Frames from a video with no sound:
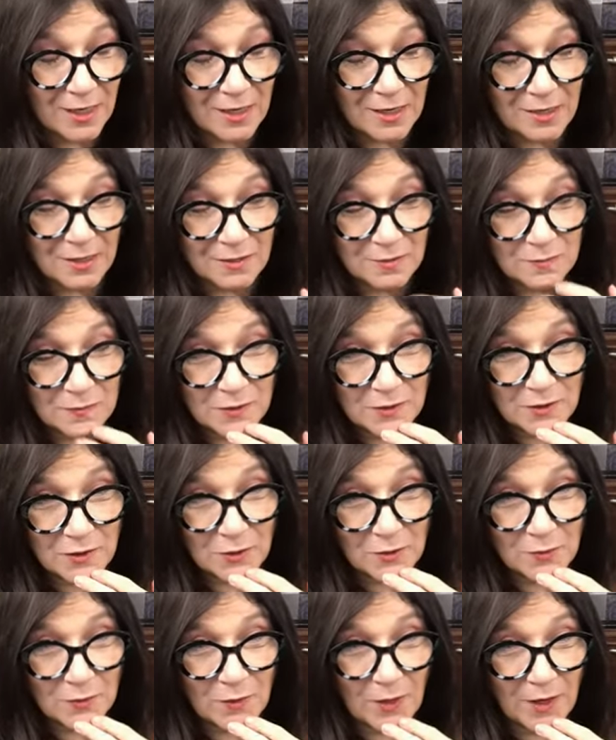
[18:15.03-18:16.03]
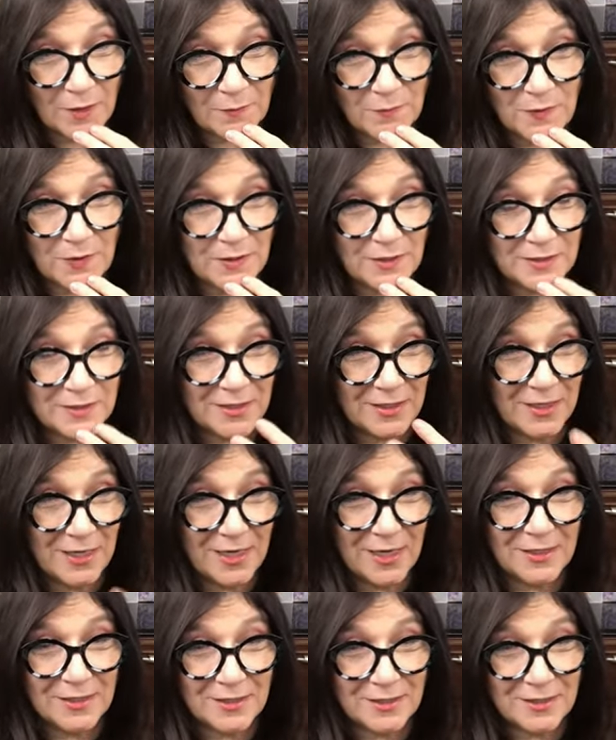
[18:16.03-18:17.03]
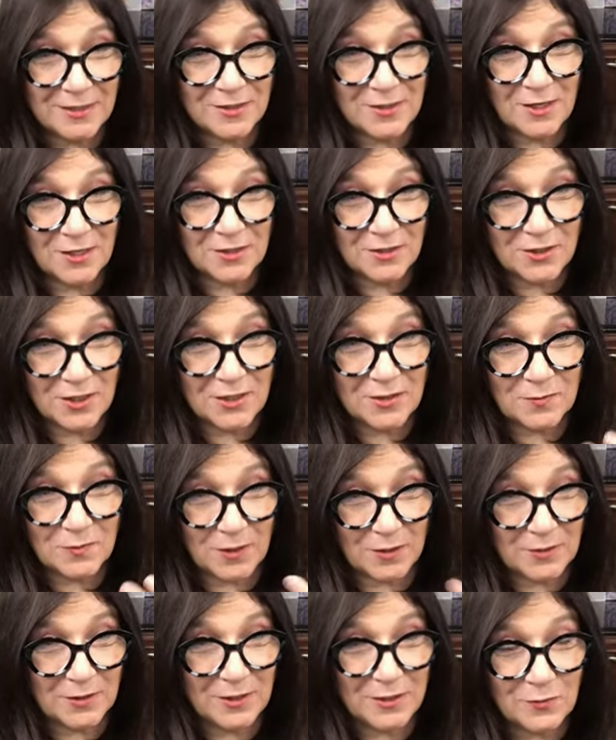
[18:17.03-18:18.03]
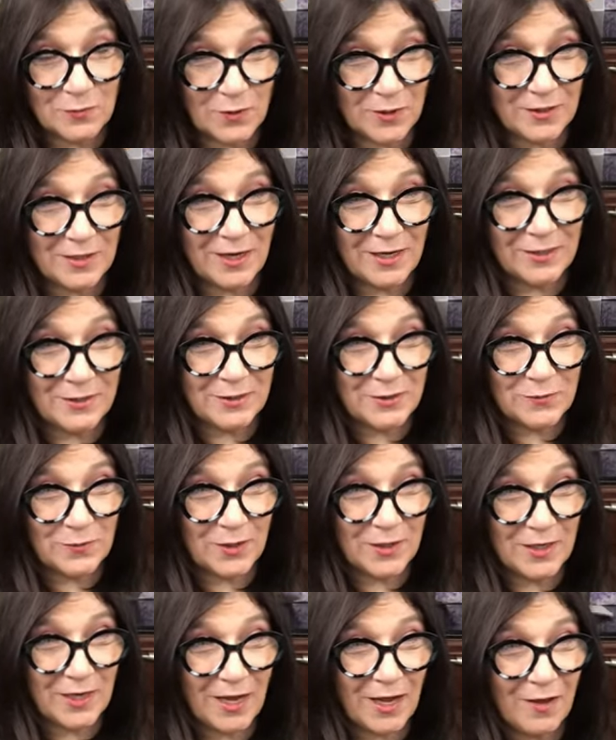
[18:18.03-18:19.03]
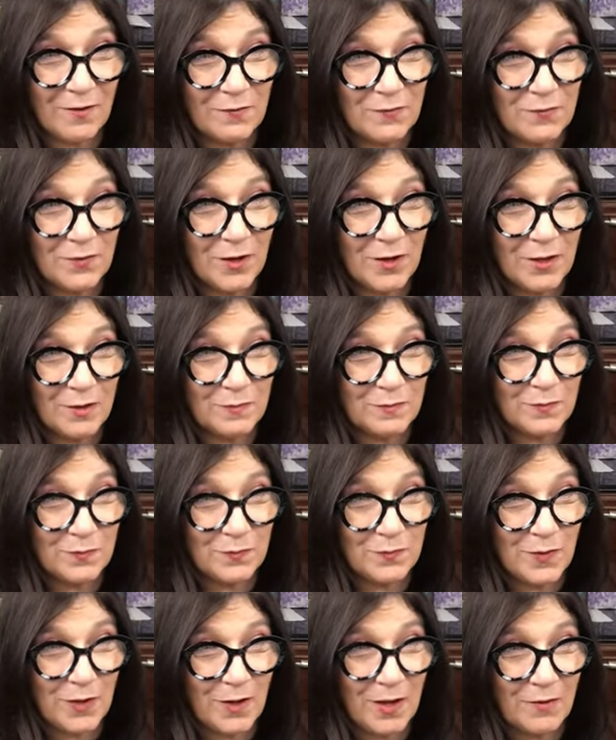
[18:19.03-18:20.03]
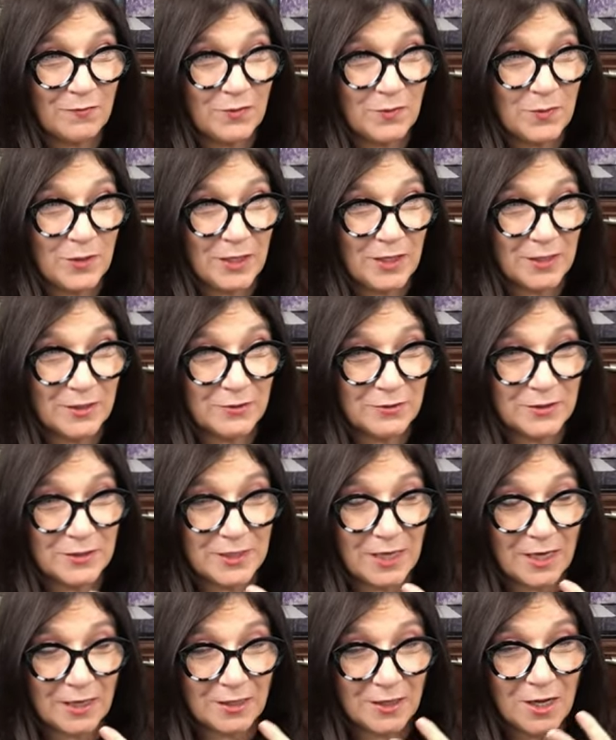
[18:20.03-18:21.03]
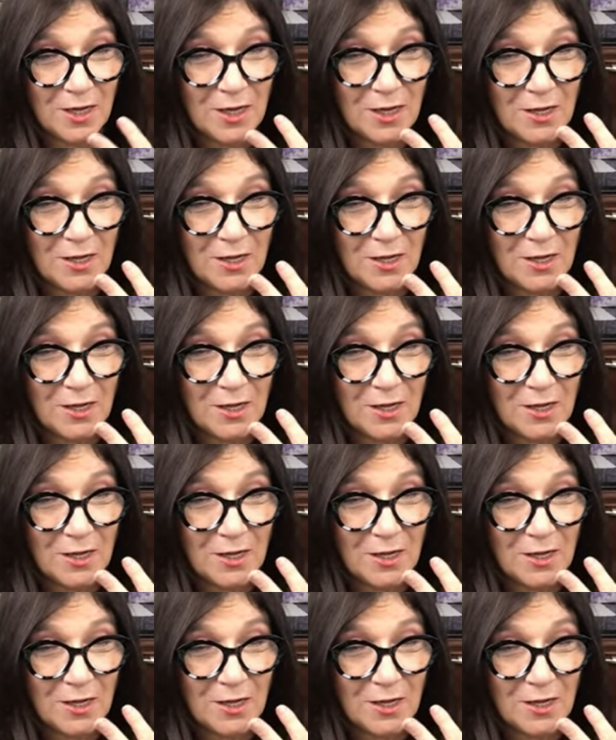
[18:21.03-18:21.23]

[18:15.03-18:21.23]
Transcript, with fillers: Um, so I'm this again. This is not judgment. I just want I just want to help um, everybody understand.